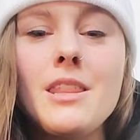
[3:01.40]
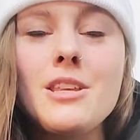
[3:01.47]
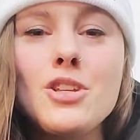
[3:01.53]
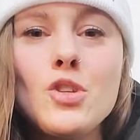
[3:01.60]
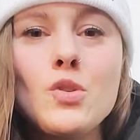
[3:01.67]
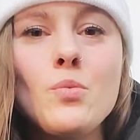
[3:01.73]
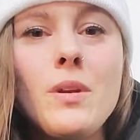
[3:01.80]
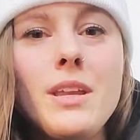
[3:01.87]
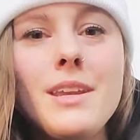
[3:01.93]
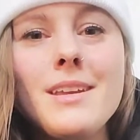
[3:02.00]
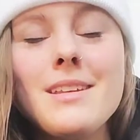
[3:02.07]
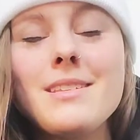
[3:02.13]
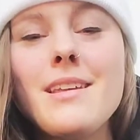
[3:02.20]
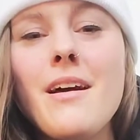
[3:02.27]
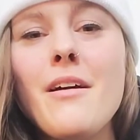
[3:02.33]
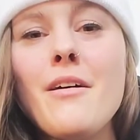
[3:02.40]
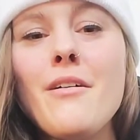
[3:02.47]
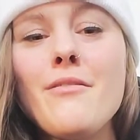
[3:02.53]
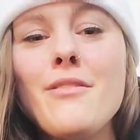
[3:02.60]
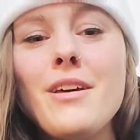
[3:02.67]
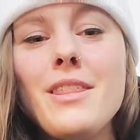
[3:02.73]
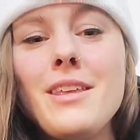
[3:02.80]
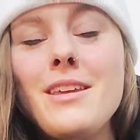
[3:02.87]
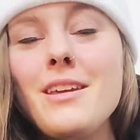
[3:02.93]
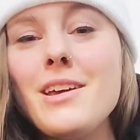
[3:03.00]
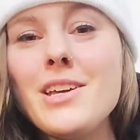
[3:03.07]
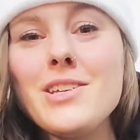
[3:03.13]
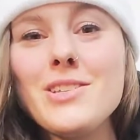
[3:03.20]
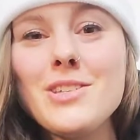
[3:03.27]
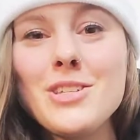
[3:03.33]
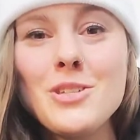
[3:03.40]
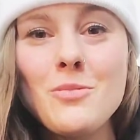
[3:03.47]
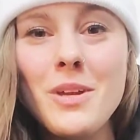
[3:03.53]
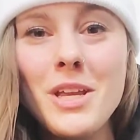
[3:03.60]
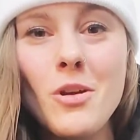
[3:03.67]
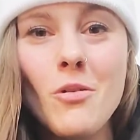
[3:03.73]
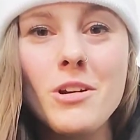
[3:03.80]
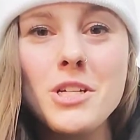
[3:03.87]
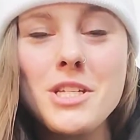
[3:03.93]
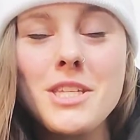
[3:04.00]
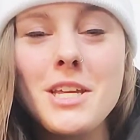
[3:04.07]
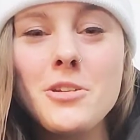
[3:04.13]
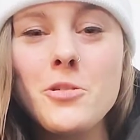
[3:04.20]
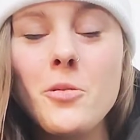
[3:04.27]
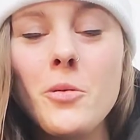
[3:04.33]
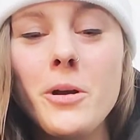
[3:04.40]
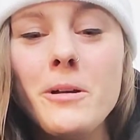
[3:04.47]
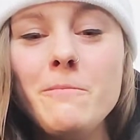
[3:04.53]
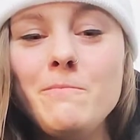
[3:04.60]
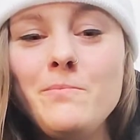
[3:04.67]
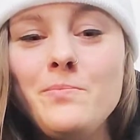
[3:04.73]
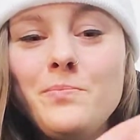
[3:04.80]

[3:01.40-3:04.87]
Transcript: sweetness of the sweet orange essential oil.